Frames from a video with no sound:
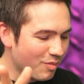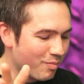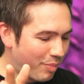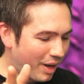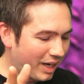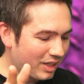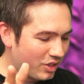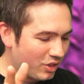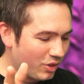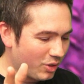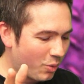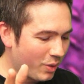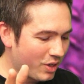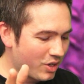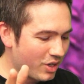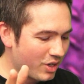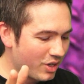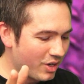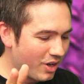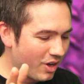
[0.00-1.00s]
Back to your
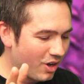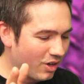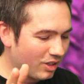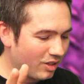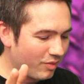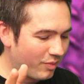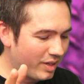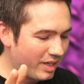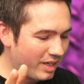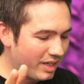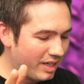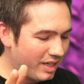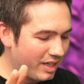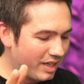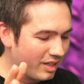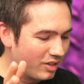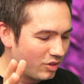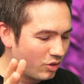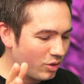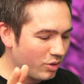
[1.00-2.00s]
question,
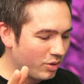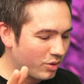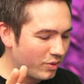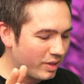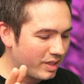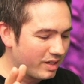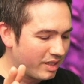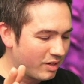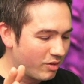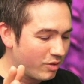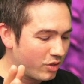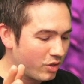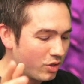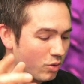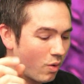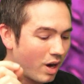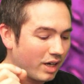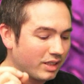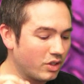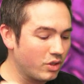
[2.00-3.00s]
Olivie2302.
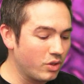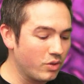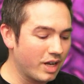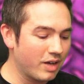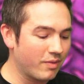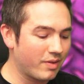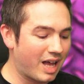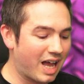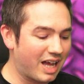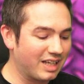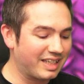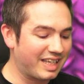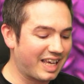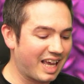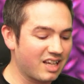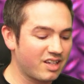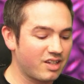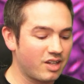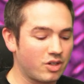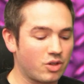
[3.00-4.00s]
Why did you never add
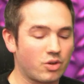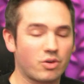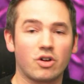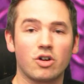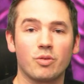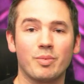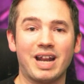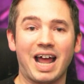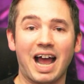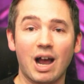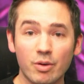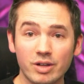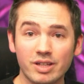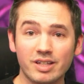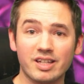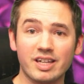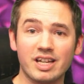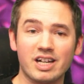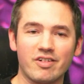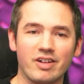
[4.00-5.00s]
Cassius Chrome in our
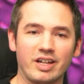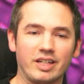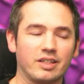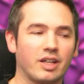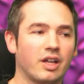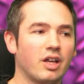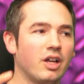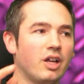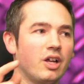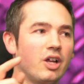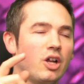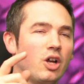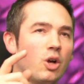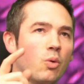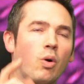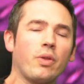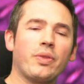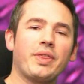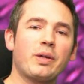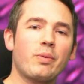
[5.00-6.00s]
series?
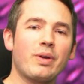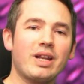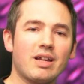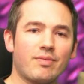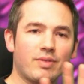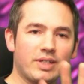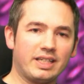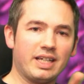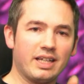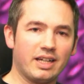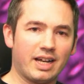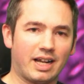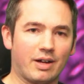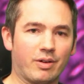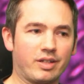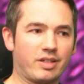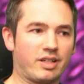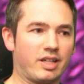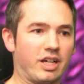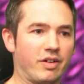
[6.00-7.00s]
One thing we never did in
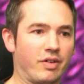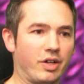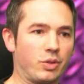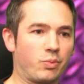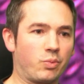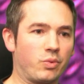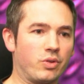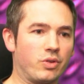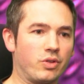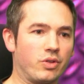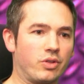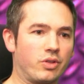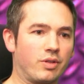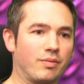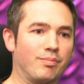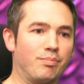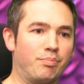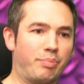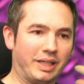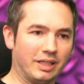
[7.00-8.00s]
our series was
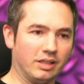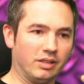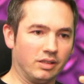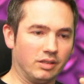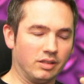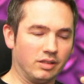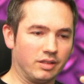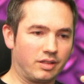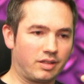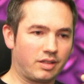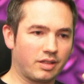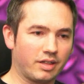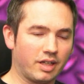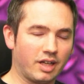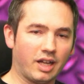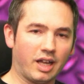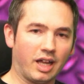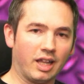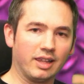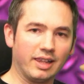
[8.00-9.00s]
build
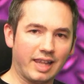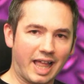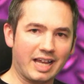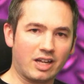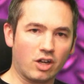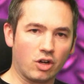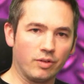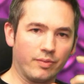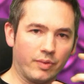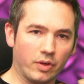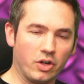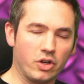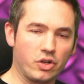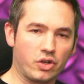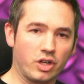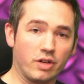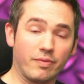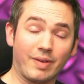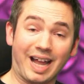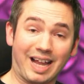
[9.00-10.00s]
a Lego
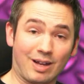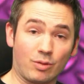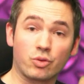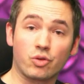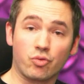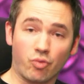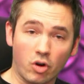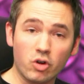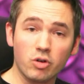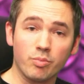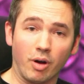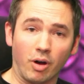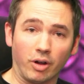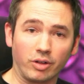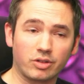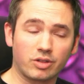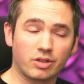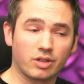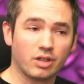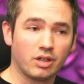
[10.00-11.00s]
version of a house
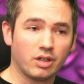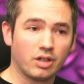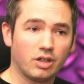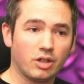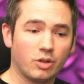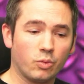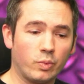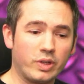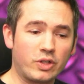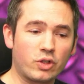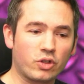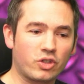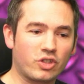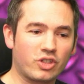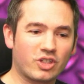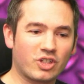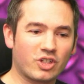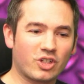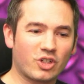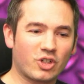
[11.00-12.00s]
robot. We just
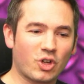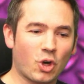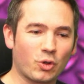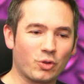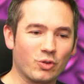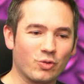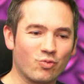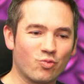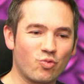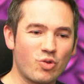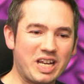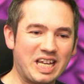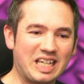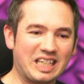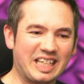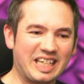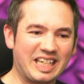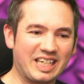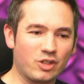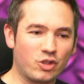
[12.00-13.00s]
couldn't
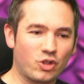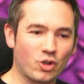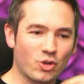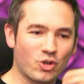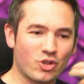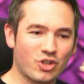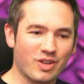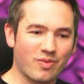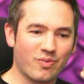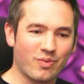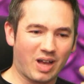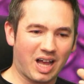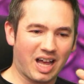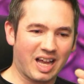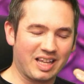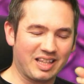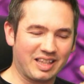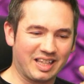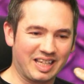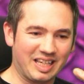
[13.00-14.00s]
really
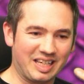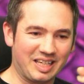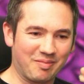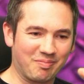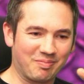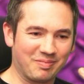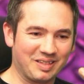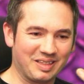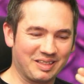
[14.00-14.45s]
justify the...